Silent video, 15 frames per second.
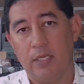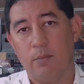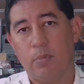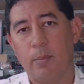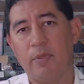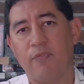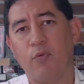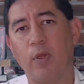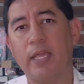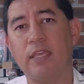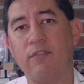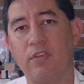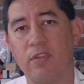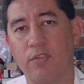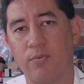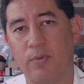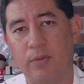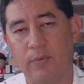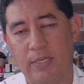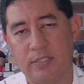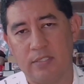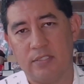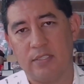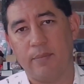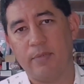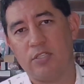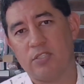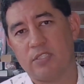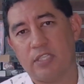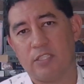But before I give you the three reasons, let me
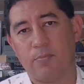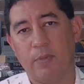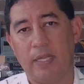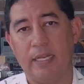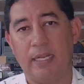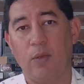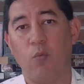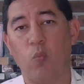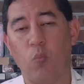just explain